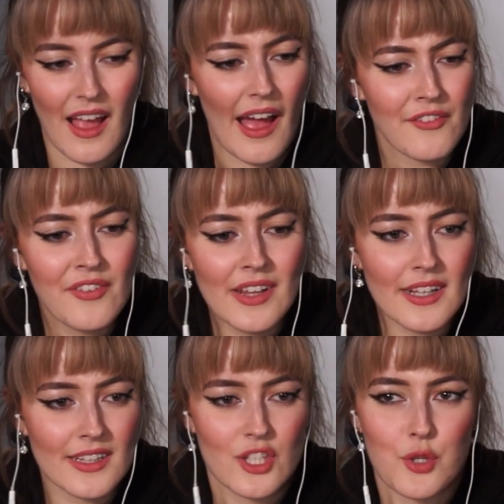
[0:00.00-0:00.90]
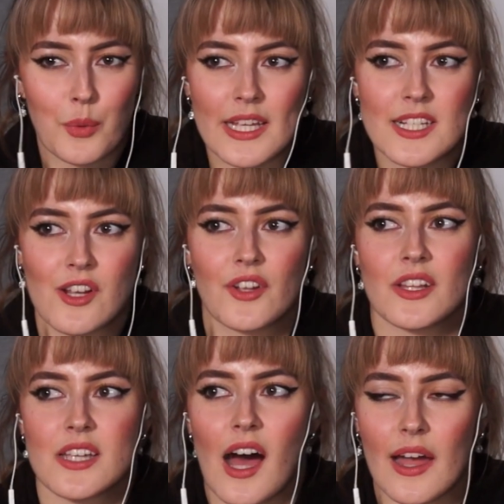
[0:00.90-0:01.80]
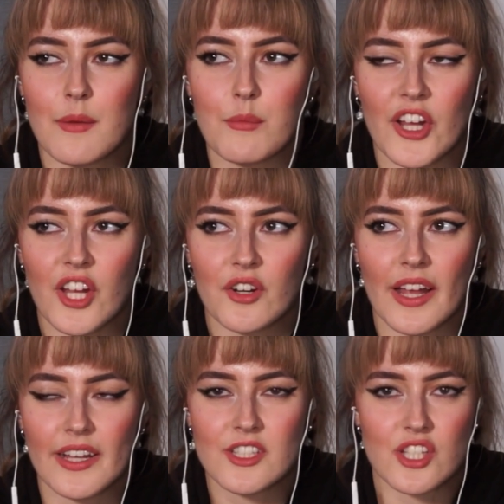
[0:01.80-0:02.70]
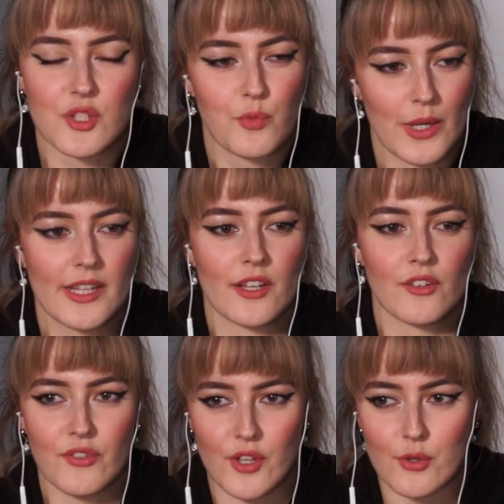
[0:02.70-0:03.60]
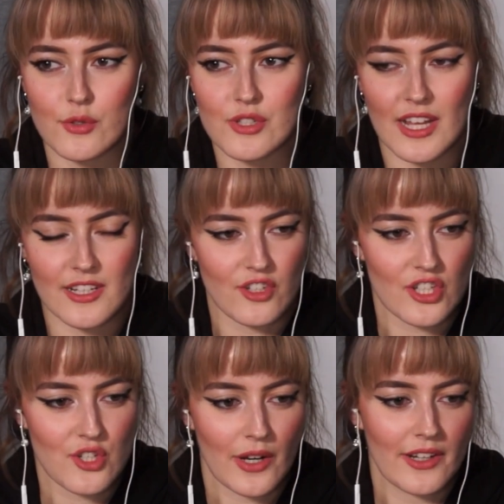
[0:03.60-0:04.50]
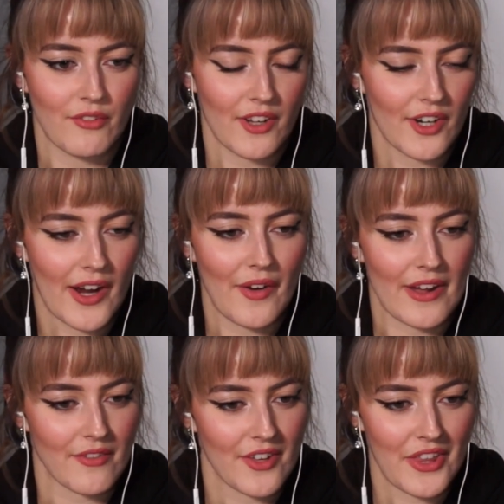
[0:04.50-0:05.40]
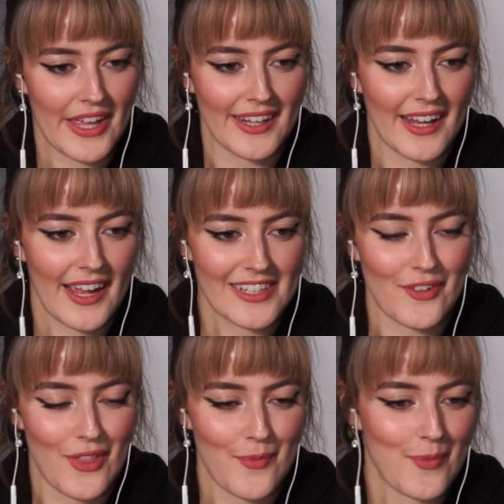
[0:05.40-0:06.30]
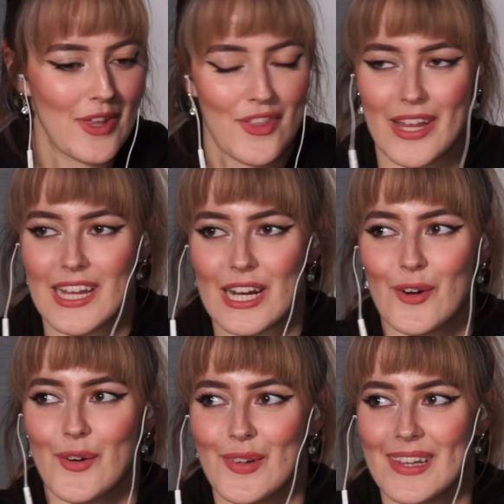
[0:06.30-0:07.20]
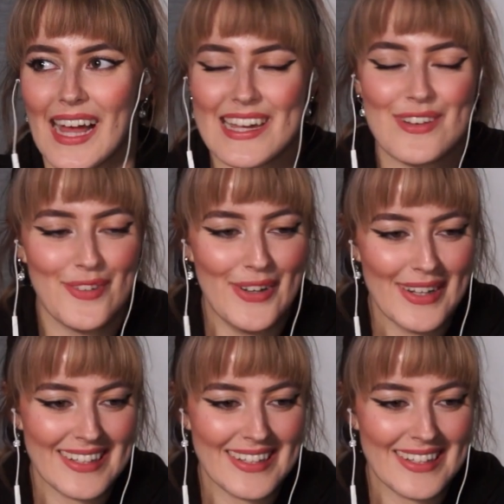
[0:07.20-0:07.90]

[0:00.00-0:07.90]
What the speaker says: I feel like the 20s are the time where you're like just really confused and you just try to figure out everything and you rethink your whole life.